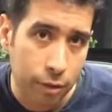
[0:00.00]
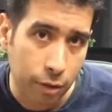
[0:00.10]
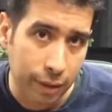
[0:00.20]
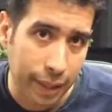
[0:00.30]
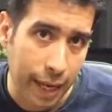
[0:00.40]

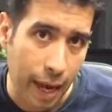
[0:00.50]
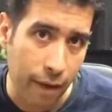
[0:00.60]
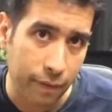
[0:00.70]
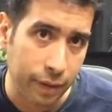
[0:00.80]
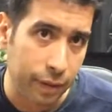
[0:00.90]
guitar that I
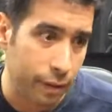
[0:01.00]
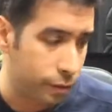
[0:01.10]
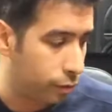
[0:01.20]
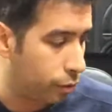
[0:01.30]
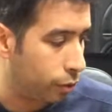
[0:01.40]
have,
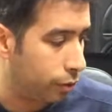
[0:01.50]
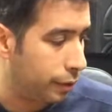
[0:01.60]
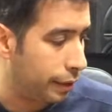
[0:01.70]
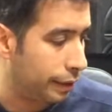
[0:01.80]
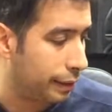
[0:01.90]
it's
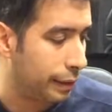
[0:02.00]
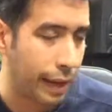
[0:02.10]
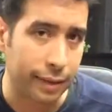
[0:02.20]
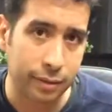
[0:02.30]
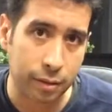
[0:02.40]
called a
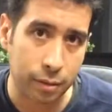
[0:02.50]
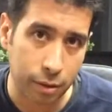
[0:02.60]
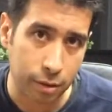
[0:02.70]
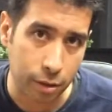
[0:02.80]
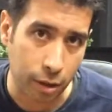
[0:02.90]
classical
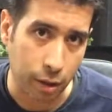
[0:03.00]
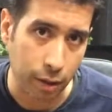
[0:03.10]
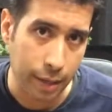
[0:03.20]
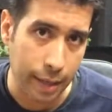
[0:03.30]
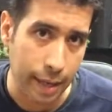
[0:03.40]
guitar,